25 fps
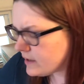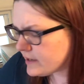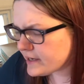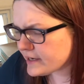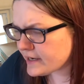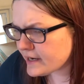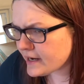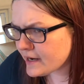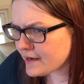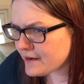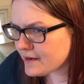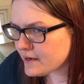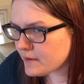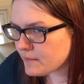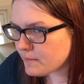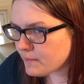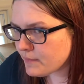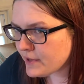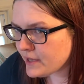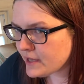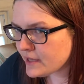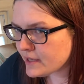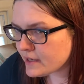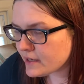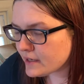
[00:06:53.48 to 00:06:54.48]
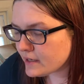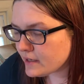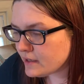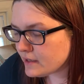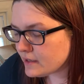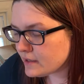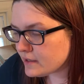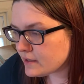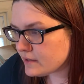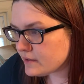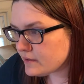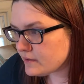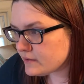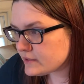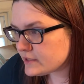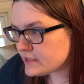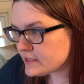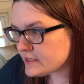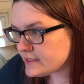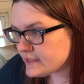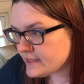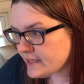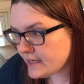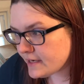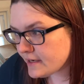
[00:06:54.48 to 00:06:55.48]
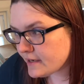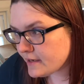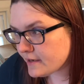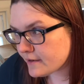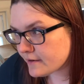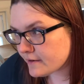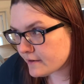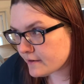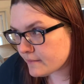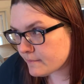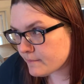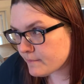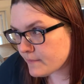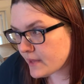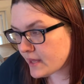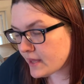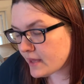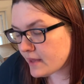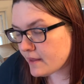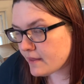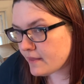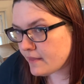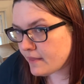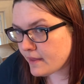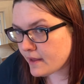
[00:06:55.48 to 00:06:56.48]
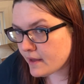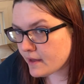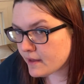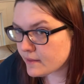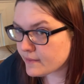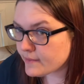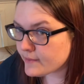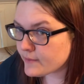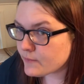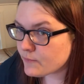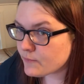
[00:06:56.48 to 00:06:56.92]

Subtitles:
going to end up being a little skinnier than the